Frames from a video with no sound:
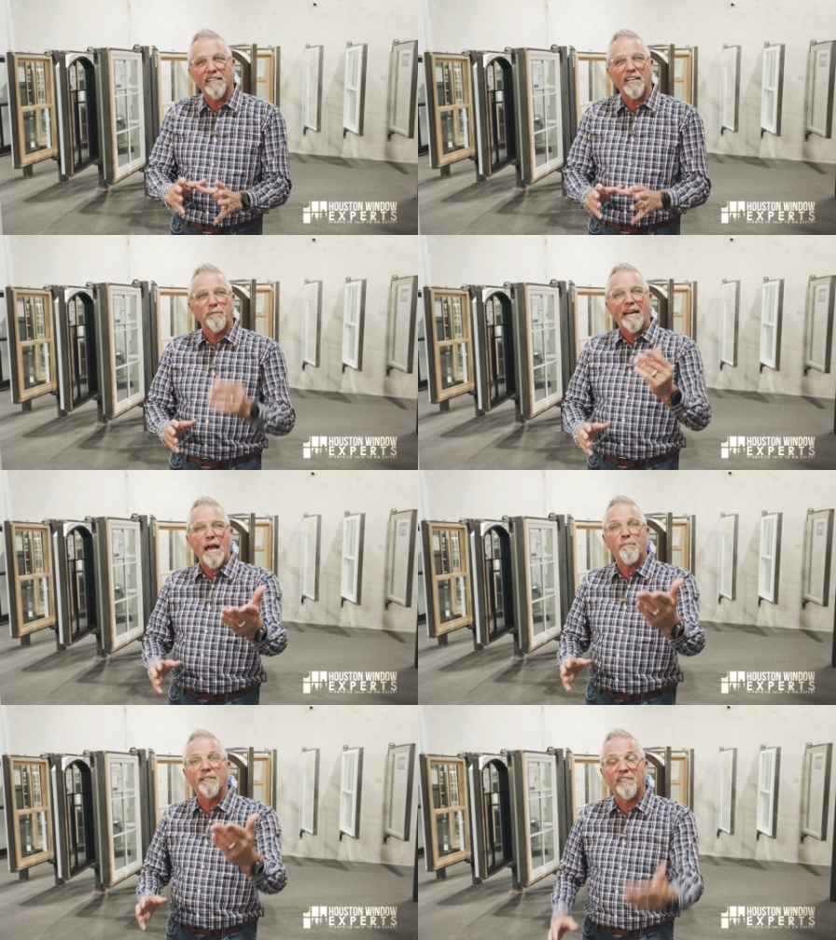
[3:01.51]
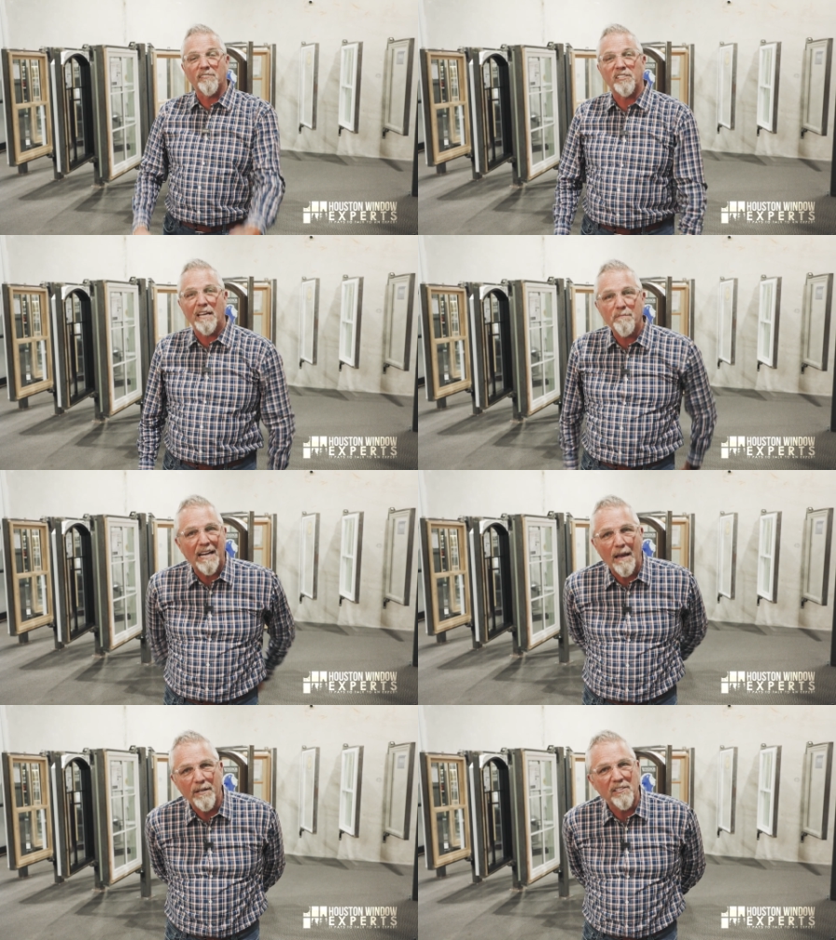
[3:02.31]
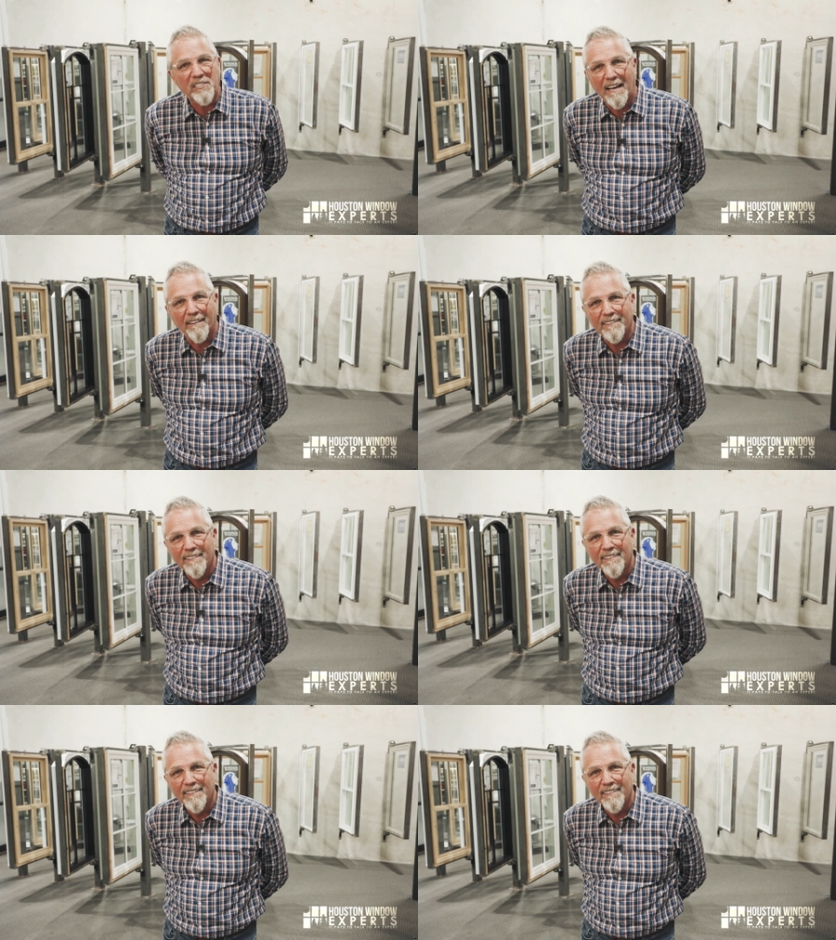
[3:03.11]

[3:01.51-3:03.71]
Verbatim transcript: Guess what happens at the same time in the South?